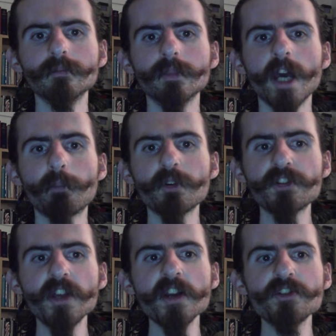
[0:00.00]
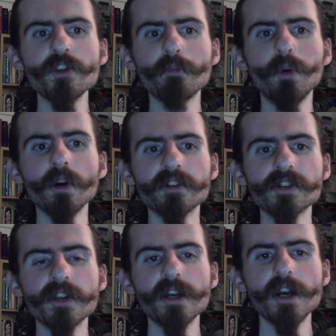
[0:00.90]
at precisely the
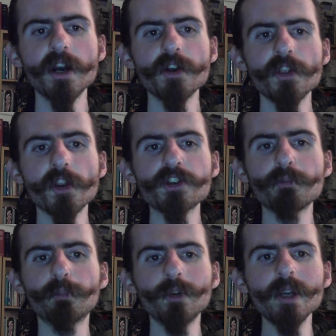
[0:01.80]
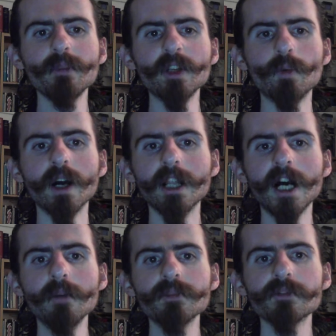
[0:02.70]
point that a supremely
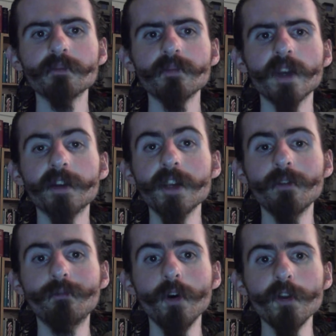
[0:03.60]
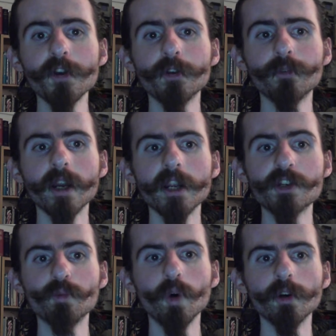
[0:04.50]
well-armed, and then further
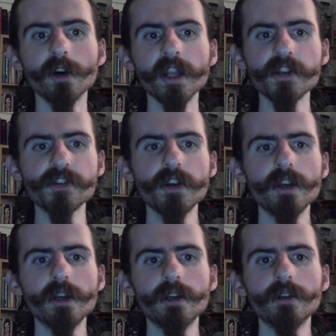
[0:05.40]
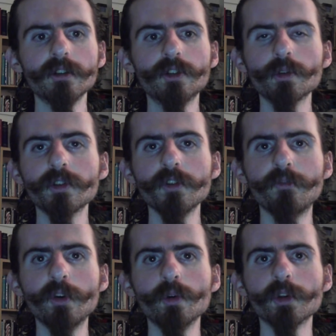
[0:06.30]
enraged war goddess took to the
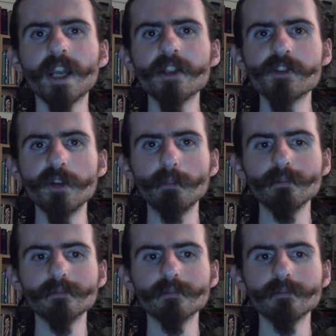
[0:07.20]
field against him.